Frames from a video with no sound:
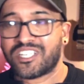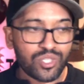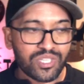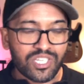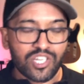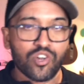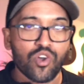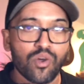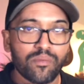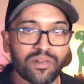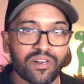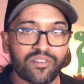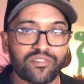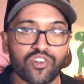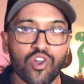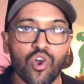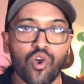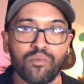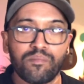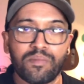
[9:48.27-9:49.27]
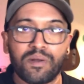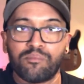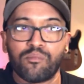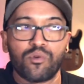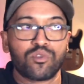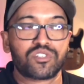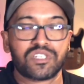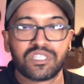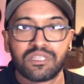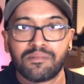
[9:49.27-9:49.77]
They know a bit of code, but
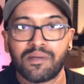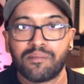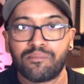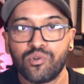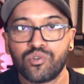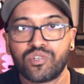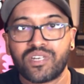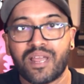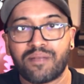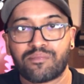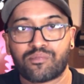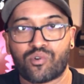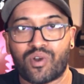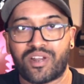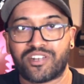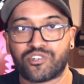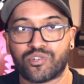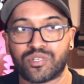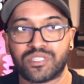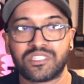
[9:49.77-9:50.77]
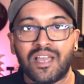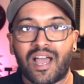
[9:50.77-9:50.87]
most of them are bootcamp graduates.